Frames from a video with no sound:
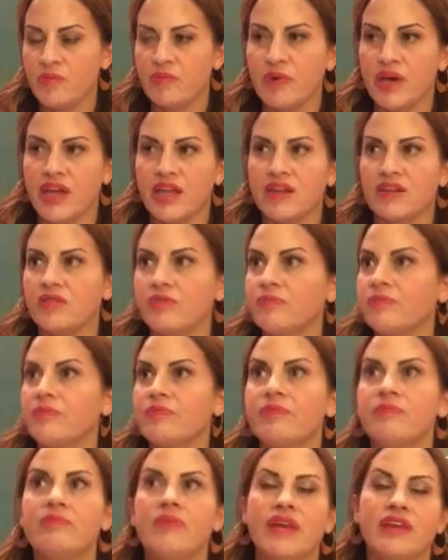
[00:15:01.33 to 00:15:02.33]
but
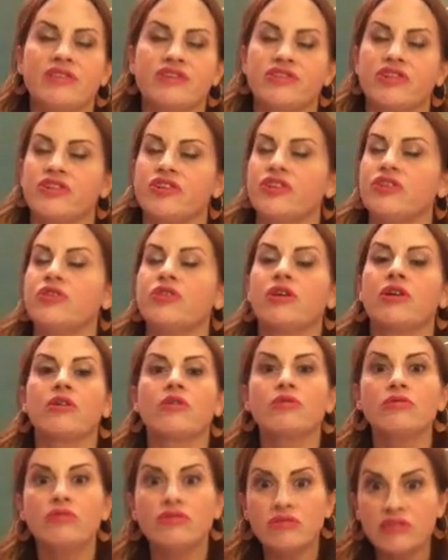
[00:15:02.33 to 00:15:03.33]
make sure
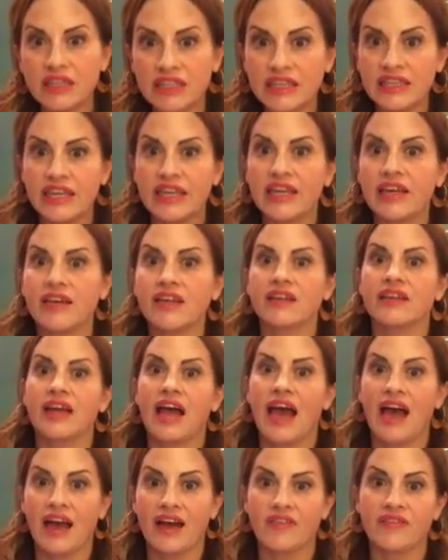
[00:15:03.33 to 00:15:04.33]
you're really
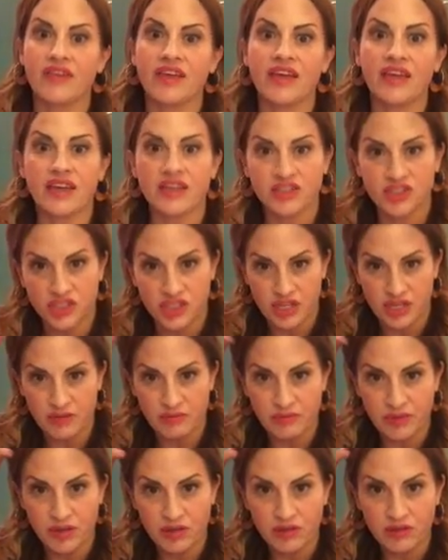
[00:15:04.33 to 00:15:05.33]
having a
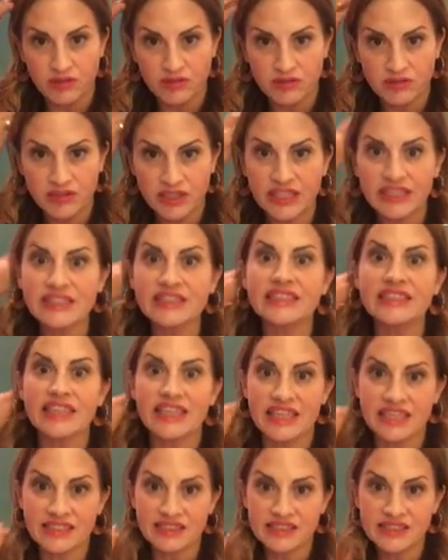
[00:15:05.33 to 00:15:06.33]
cheat meal at
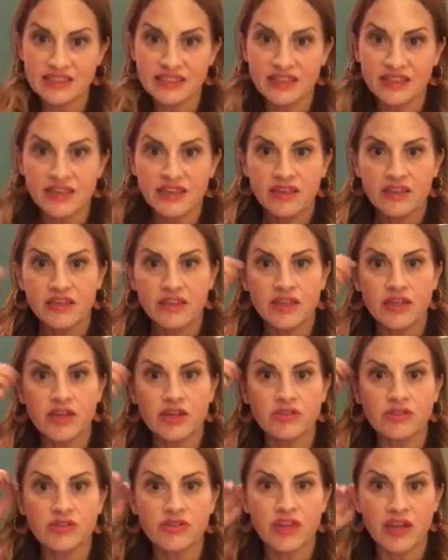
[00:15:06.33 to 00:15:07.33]
least,
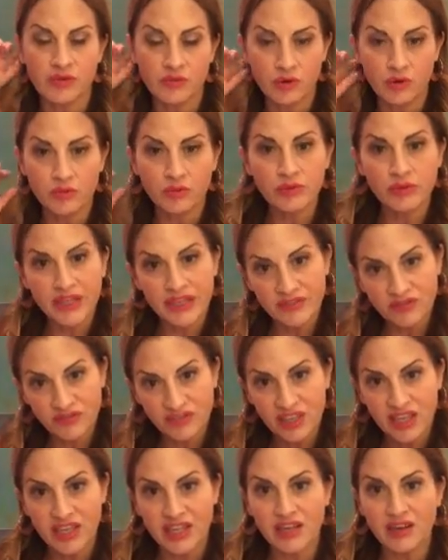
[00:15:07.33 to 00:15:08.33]
so that we're
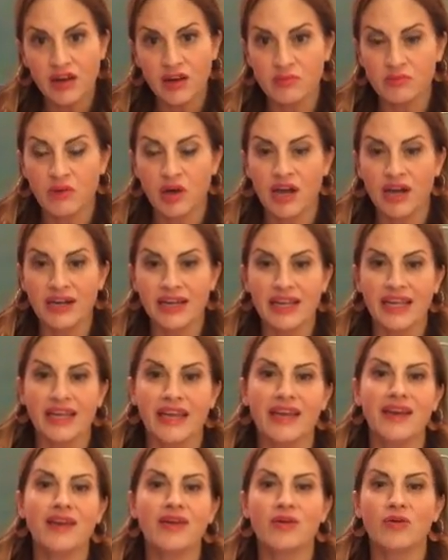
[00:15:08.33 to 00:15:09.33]
refeeding our
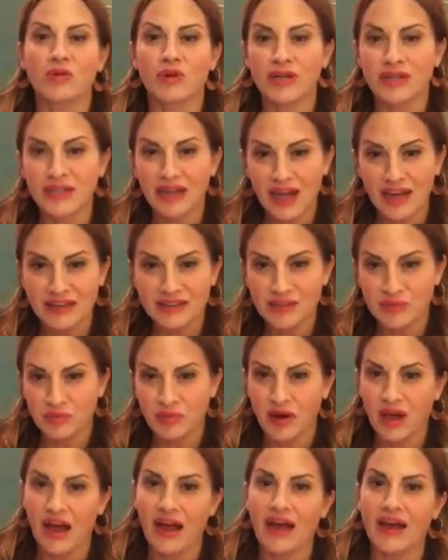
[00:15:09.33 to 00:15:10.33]
body, we're not
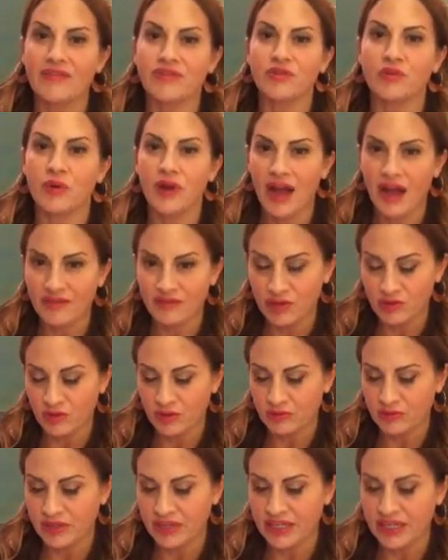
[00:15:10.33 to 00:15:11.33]
deprived, we're having
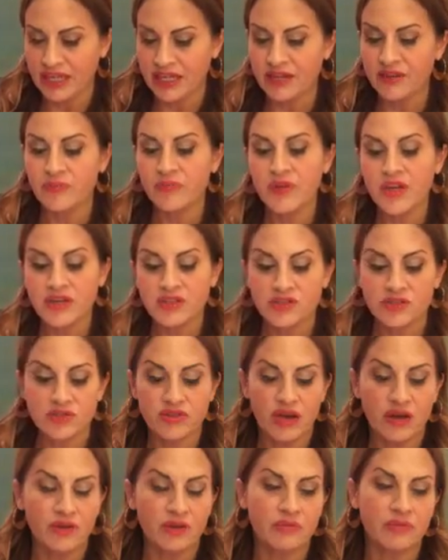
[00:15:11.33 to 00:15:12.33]
what we need. So
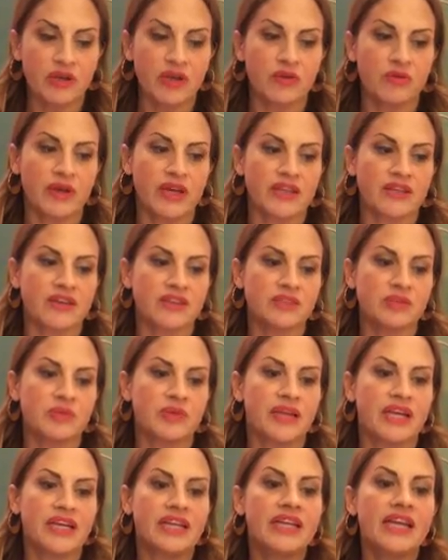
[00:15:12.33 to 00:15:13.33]
that would be your weight loss
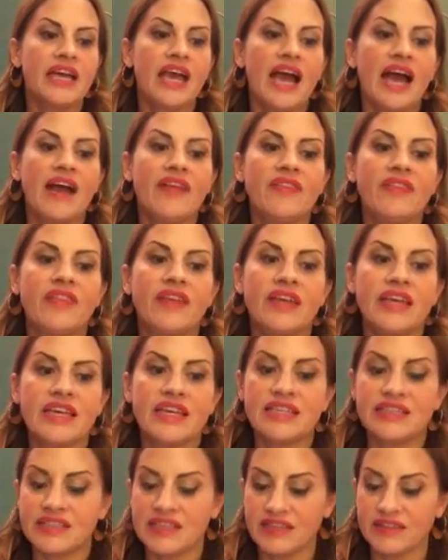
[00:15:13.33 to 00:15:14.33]
plan. And the
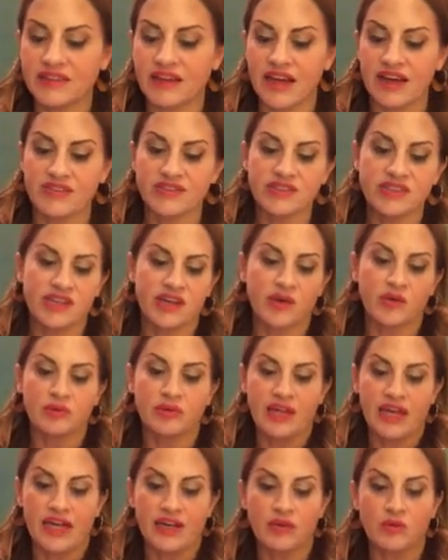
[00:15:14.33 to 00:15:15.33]
easy lifestyle
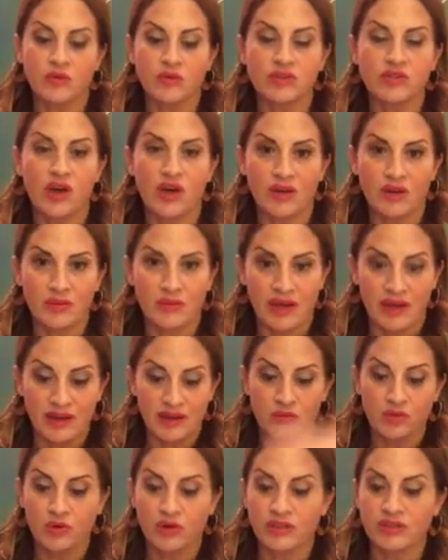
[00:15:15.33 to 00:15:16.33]
plan, we'll talk about
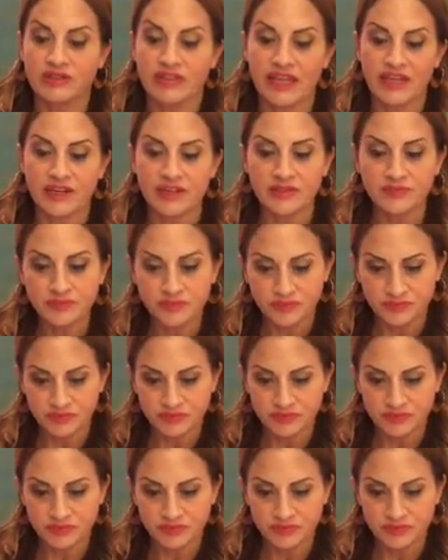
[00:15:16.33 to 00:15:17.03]
it more later.